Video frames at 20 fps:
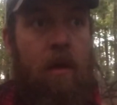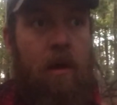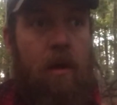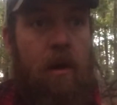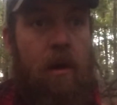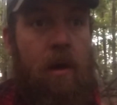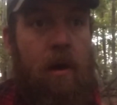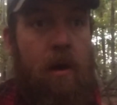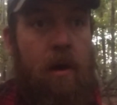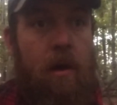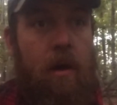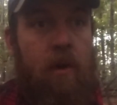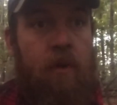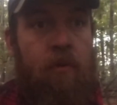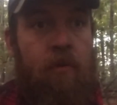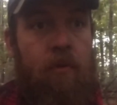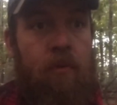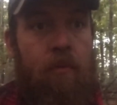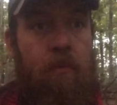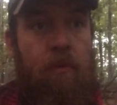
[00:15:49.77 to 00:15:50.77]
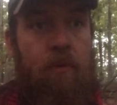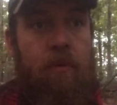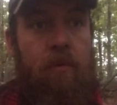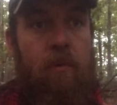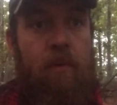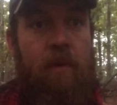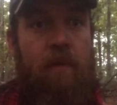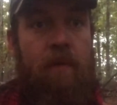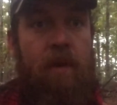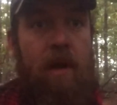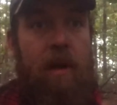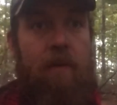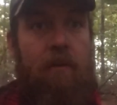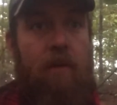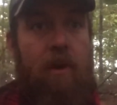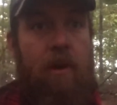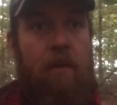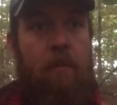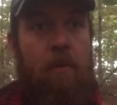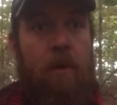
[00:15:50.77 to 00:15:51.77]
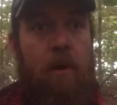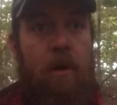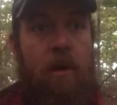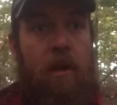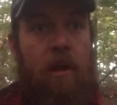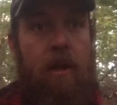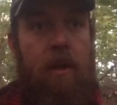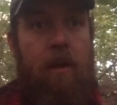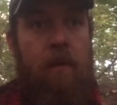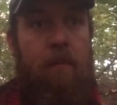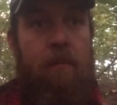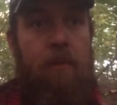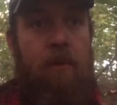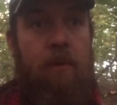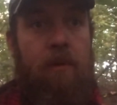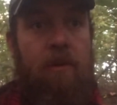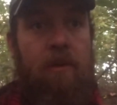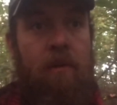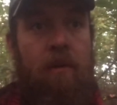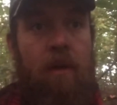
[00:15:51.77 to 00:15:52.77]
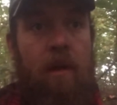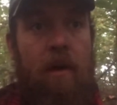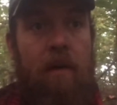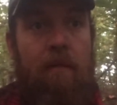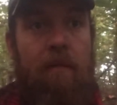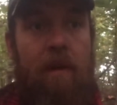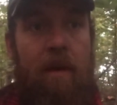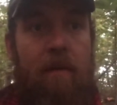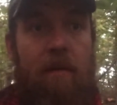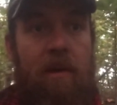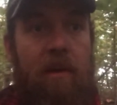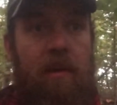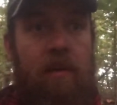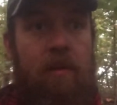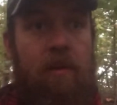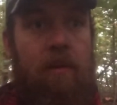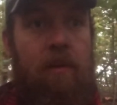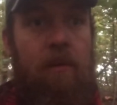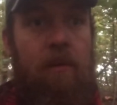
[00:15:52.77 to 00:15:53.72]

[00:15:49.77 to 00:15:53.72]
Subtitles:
125 grain broadhead, I'm pushing 582.